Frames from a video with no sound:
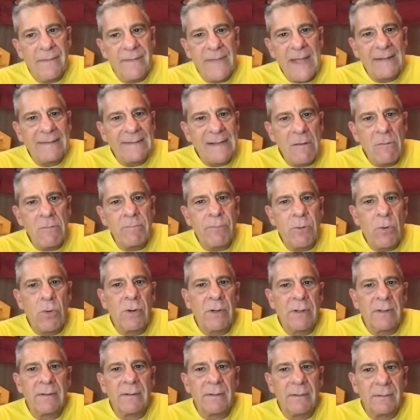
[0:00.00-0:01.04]
That's how
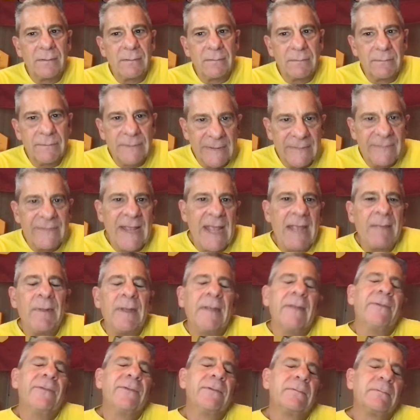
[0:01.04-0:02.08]
important this game
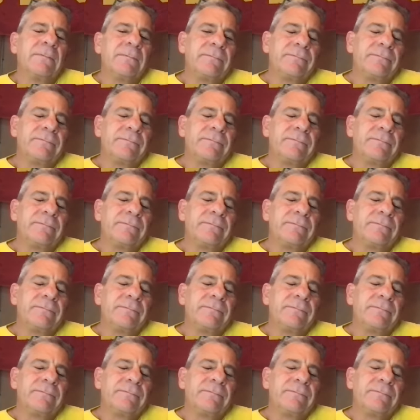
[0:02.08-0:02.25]
is.